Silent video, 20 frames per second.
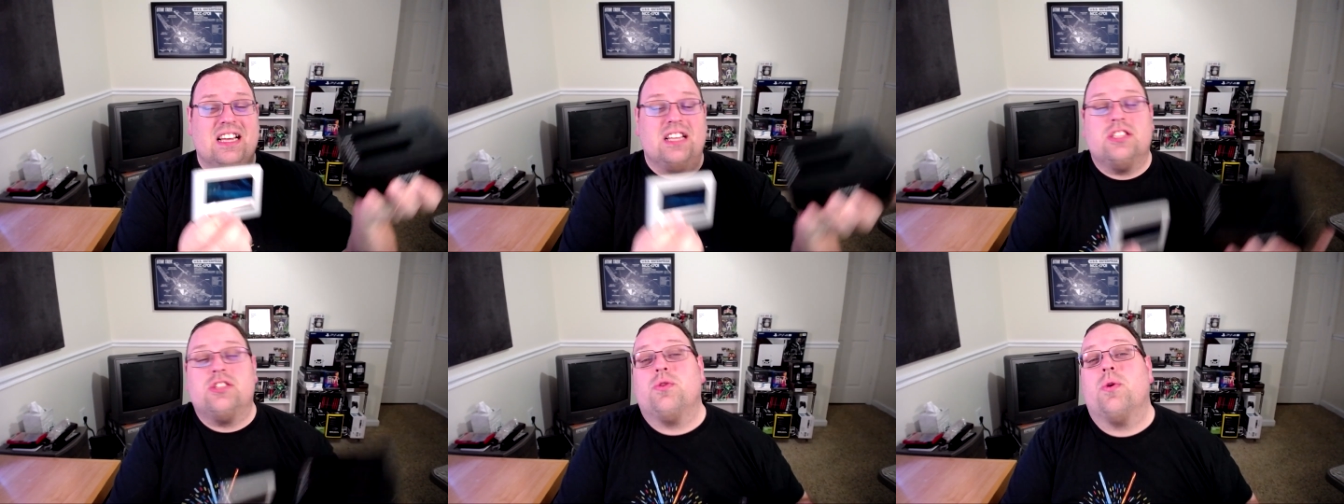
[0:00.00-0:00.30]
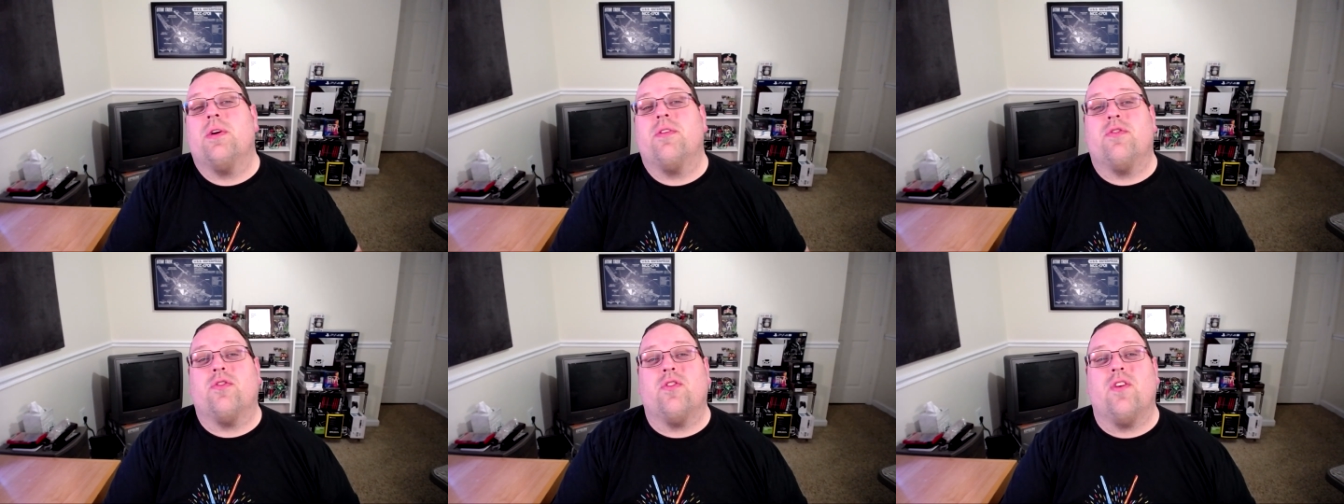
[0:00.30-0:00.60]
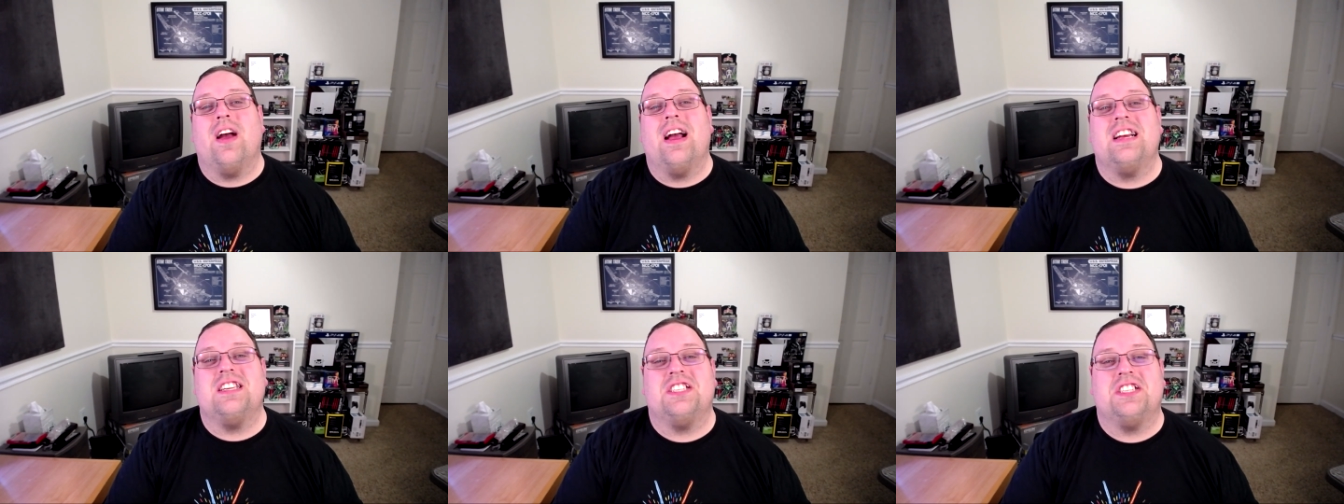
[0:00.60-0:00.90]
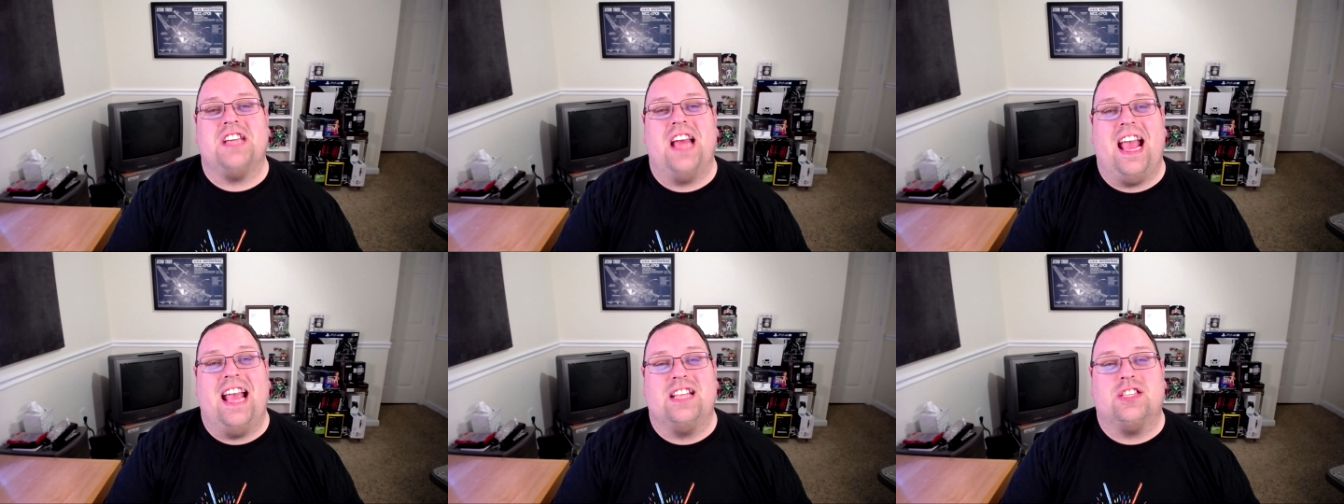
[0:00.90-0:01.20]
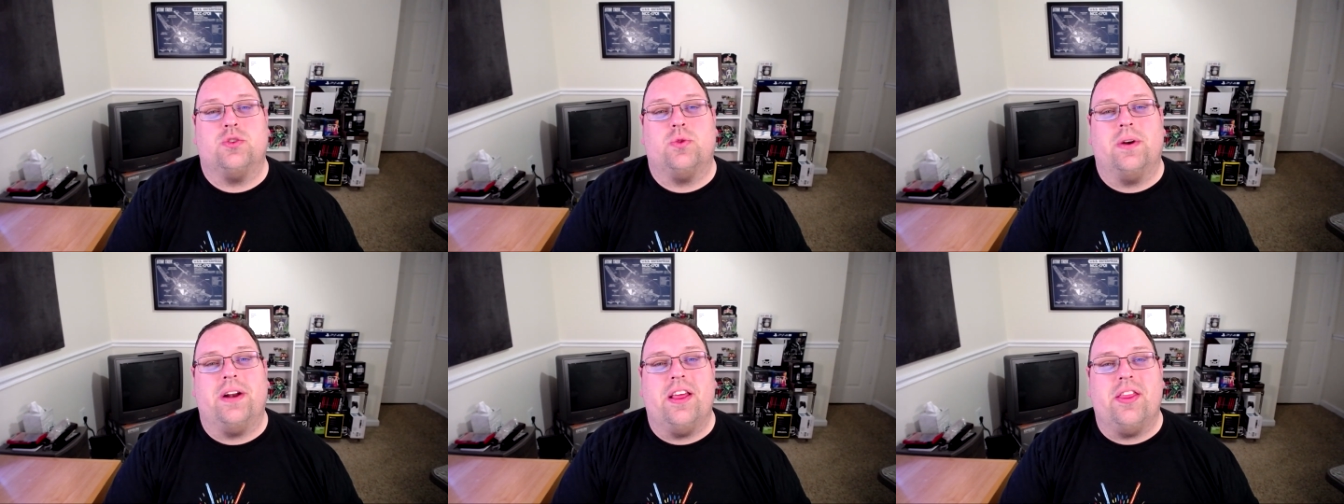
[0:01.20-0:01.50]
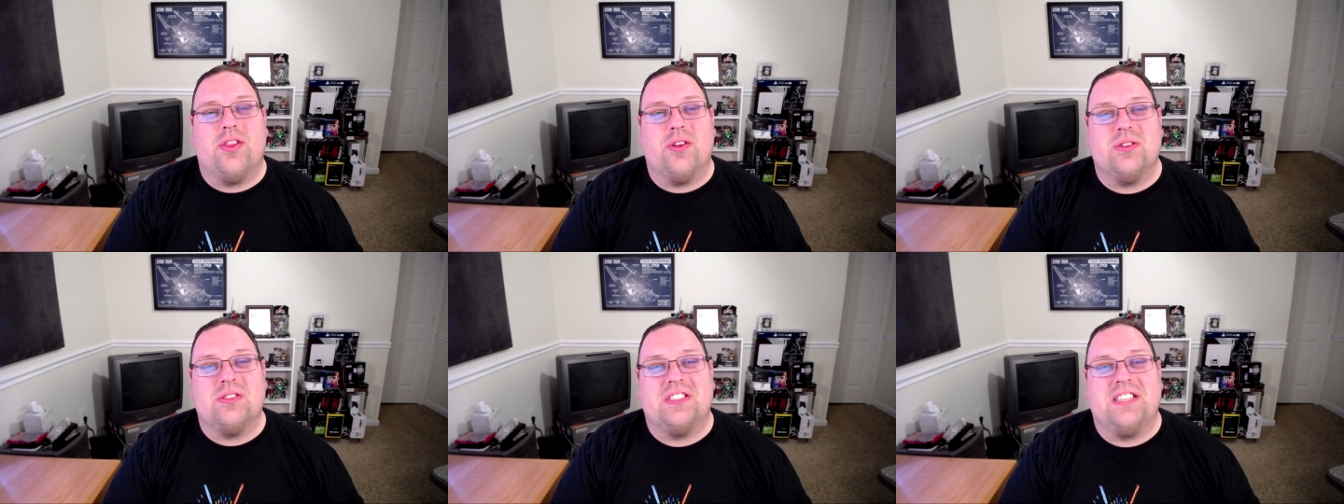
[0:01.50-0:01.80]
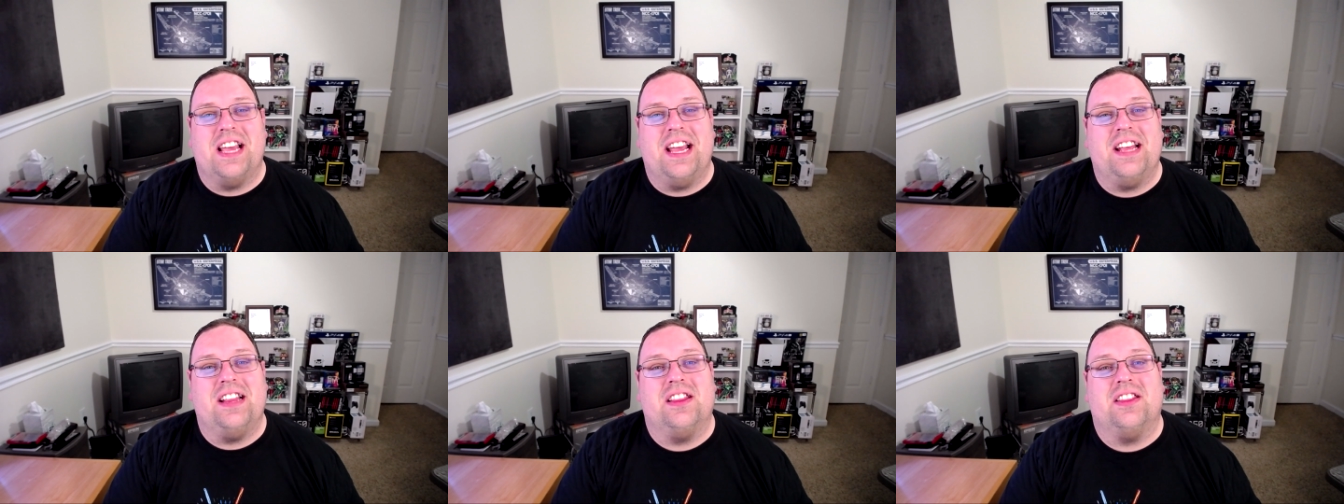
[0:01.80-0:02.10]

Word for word: to refresh a 2013